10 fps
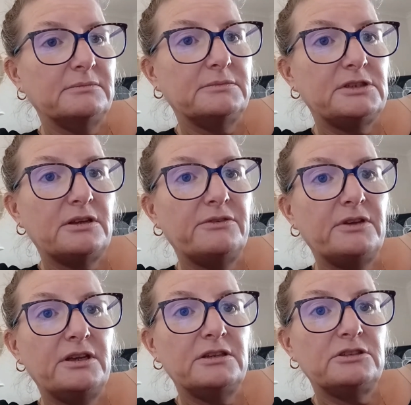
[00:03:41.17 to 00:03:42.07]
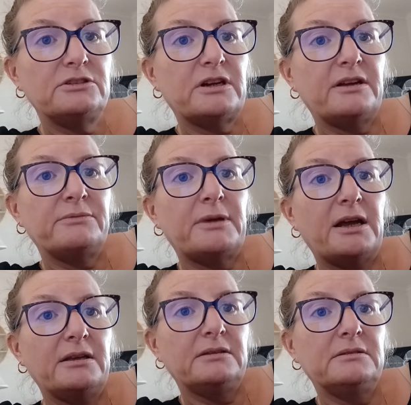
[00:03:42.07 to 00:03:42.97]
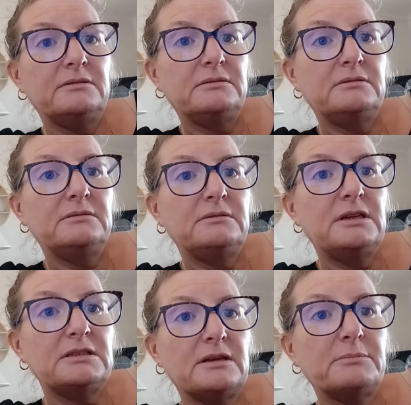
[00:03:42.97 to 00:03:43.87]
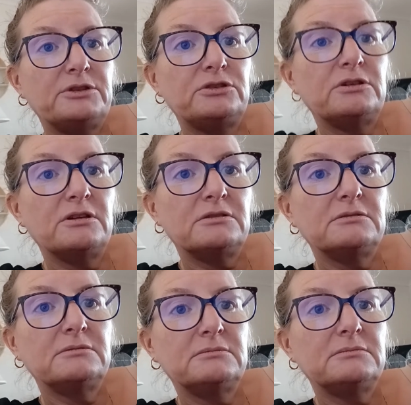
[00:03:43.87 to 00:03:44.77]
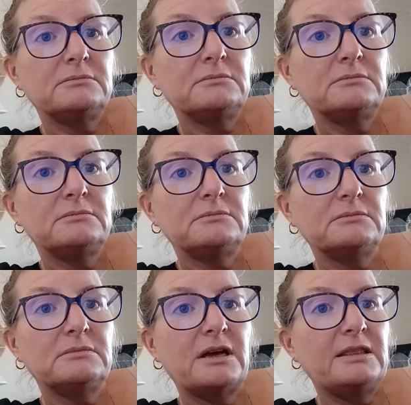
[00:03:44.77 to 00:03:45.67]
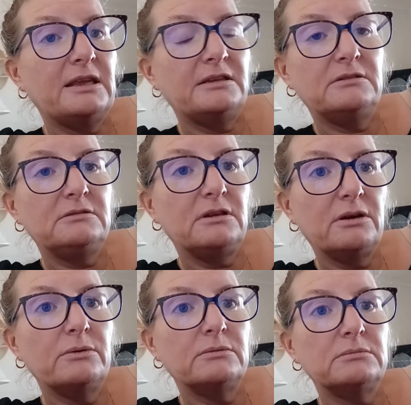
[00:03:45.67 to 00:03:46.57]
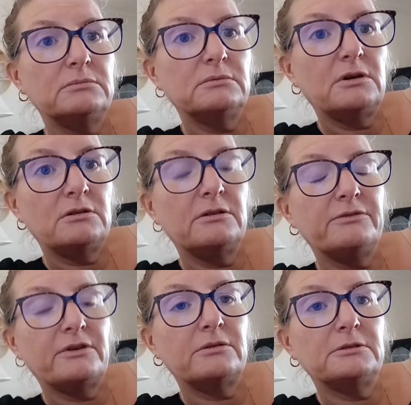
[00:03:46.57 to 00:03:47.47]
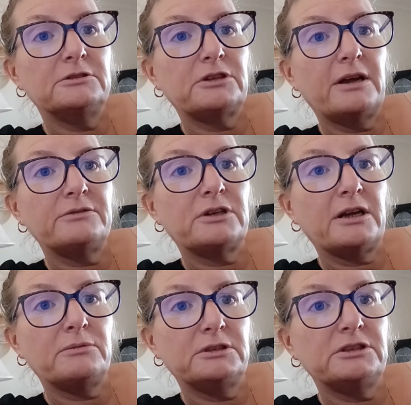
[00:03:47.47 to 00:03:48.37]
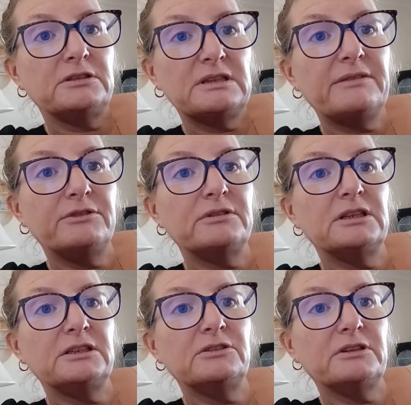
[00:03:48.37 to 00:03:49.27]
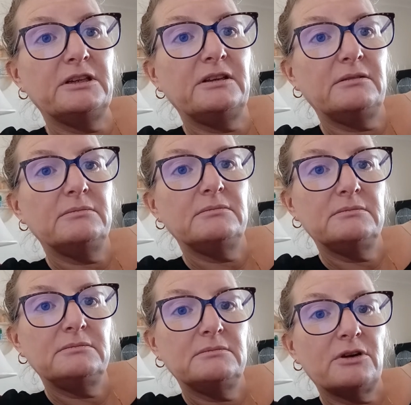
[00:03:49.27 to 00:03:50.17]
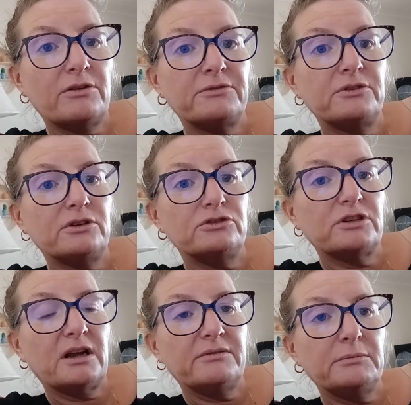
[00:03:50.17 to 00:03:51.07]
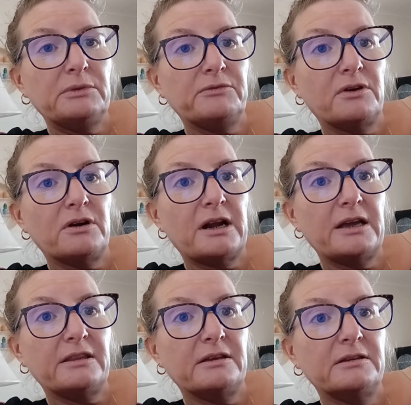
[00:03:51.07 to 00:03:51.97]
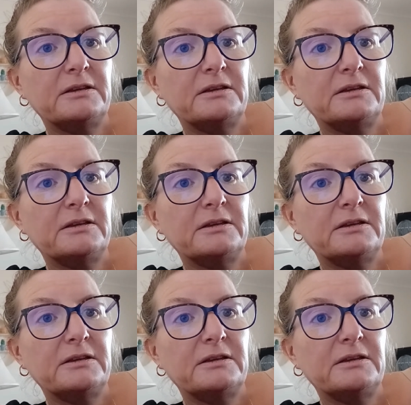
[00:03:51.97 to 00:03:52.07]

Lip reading: So for her to drive my Nissan Patrol and then go on a four-wheel drive track when she's never really done any off-road driving before either,